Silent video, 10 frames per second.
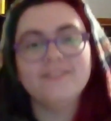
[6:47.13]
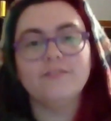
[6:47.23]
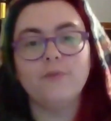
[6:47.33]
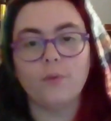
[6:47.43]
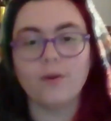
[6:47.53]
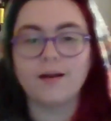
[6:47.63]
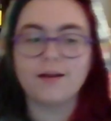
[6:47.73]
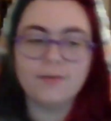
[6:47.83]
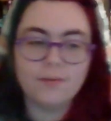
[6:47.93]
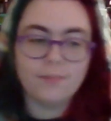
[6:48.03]
for
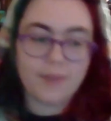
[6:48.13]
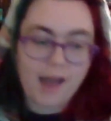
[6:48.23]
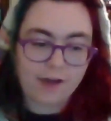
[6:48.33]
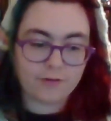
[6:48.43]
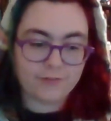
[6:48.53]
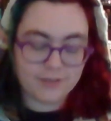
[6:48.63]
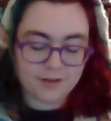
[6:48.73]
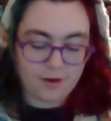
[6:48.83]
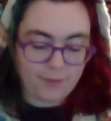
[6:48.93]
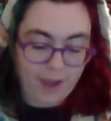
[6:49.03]
biographies
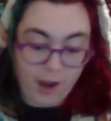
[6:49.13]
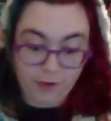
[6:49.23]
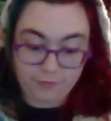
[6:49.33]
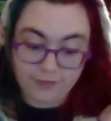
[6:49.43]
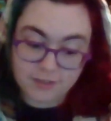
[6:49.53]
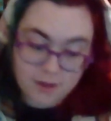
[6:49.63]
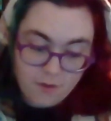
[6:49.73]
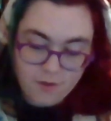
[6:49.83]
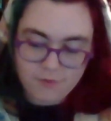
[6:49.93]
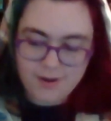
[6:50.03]
and autobiographies that I
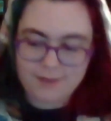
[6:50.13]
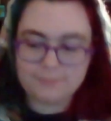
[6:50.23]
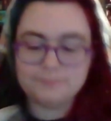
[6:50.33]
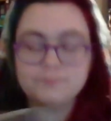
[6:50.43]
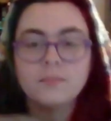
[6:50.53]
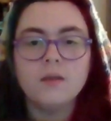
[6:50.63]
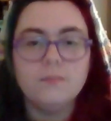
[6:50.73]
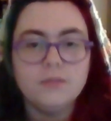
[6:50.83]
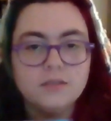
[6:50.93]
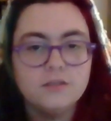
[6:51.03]
want to read.
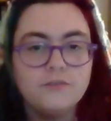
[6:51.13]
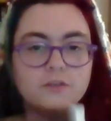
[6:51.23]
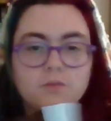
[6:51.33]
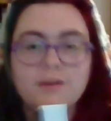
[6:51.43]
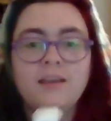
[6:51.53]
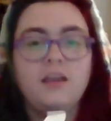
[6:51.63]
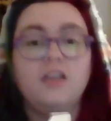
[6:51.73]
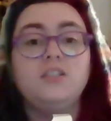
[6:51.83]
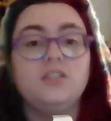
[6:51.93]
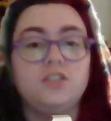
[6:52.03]
This is the first one.
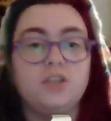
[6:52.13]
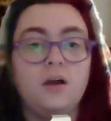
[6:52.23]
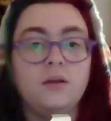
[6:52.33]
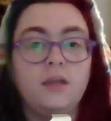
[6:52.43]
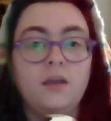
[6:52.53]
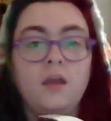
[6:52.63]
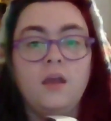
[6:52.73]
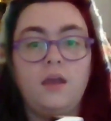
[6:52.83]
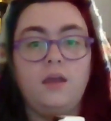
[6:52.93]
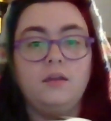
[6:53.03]
It's chunky,
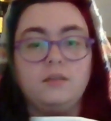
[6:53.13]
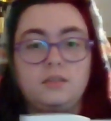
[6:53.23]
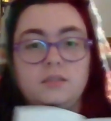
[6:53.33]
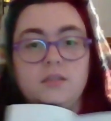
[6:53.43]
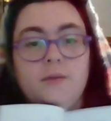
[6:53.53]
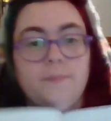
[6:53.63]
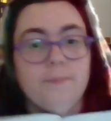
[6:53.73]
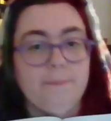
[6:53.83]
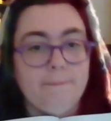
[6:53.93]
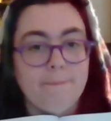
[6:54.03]
and it's the
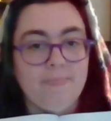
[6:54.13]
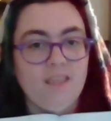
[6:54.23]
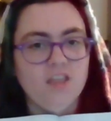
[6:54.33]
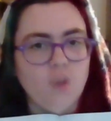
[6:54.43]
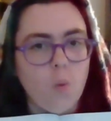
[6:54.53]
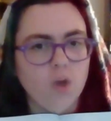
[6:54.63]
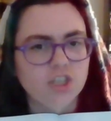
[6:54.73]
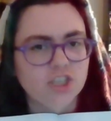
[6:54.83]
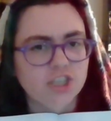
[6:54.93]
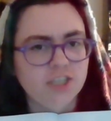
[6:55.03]

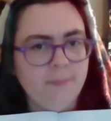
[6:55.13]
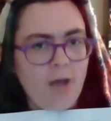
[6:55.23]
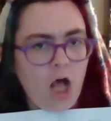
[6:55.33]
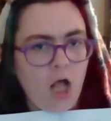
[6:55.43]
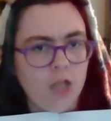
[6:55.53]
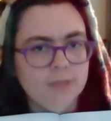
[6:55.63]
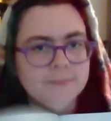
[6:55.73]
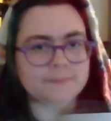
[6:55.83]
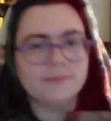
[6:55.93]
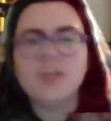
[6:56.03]
words are small,
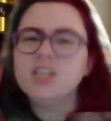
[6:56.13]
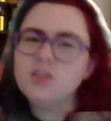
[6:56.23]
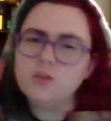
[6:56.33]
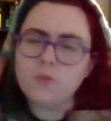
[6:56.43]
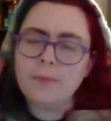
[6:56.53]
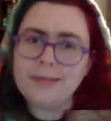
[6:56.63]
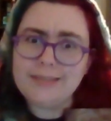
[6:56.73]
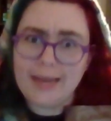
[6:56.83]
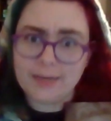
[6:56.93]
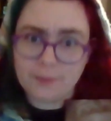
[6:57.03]
so this one might
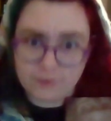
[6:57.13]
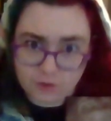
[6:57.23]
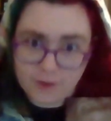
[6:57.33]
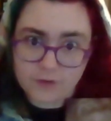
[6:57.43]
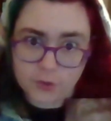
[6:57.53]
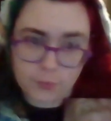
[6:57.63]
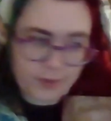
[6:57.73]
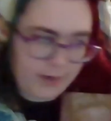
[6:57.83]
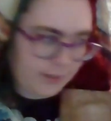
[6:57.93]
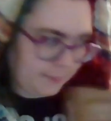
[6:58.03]
take me forever to
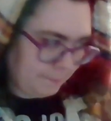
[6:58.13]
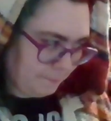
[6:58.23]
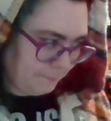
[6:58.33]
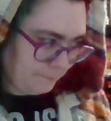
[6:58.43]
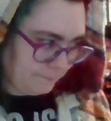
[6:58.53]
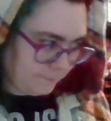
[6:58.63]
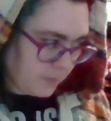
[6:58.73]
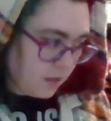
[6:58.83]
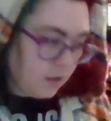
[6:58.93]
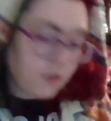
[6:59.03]

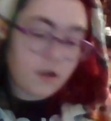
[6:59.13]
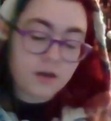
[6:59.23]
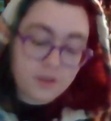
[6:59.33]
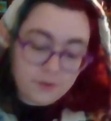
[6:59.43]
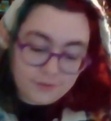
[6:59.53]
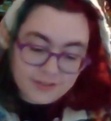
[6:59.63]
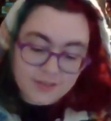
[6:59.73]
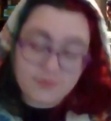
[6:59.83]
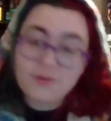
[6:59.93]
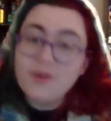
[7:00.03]
read. Another
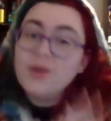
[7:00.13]
reason